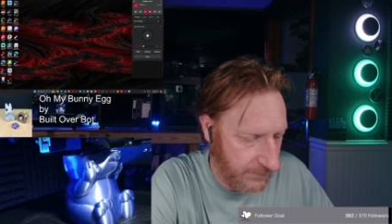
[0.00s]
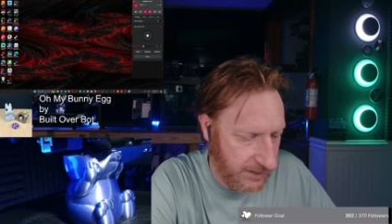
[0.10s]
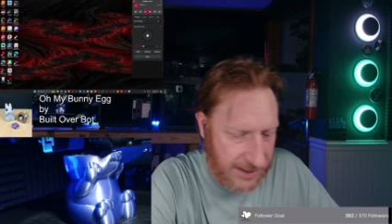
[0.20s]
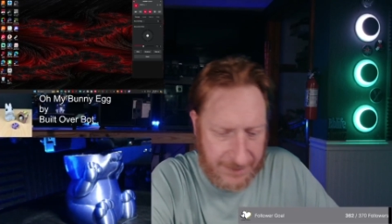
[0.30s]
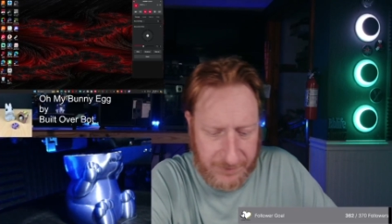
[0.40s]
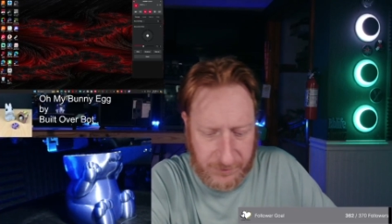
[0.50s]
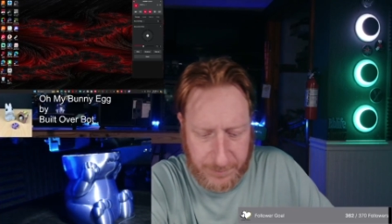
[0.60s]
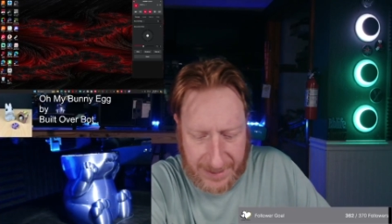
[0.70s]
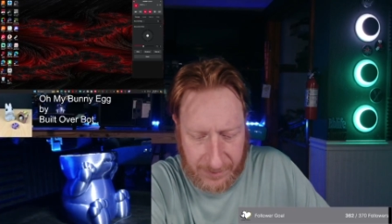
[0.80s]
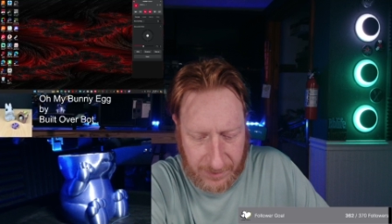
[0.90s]
I have this
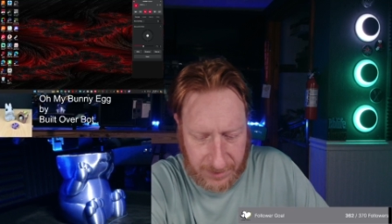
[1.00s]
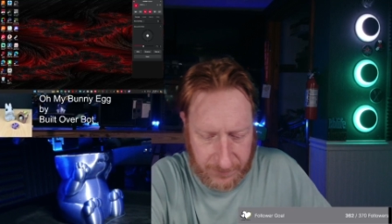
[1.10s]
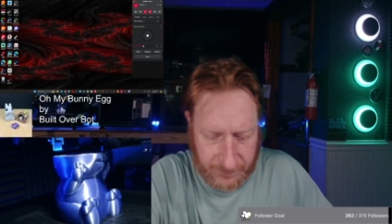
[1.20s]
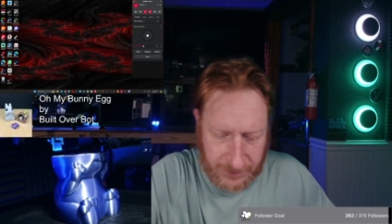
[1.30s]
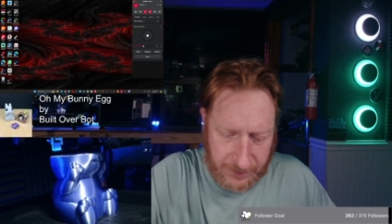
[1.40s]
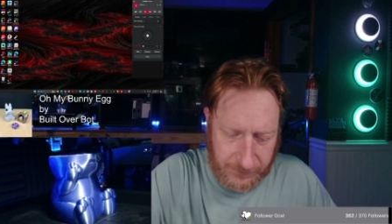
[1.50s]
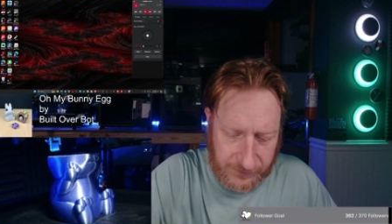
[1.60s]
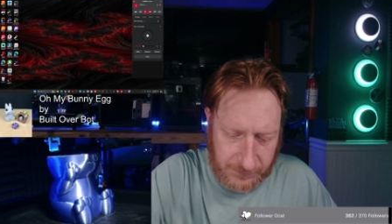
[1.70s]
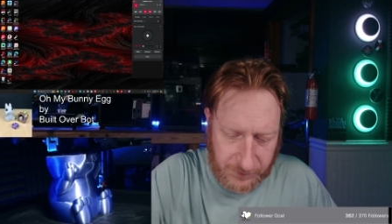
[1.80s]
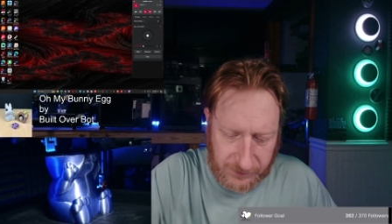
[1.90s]
bad luck of, for
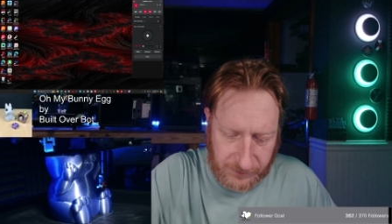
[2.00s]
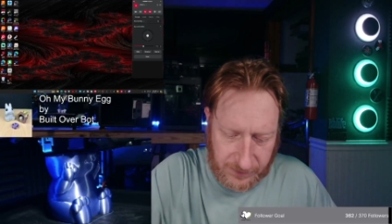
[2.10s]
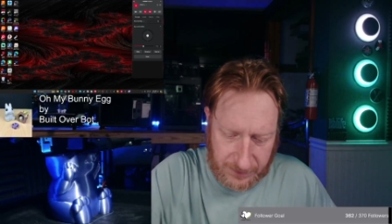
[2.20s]
some reason,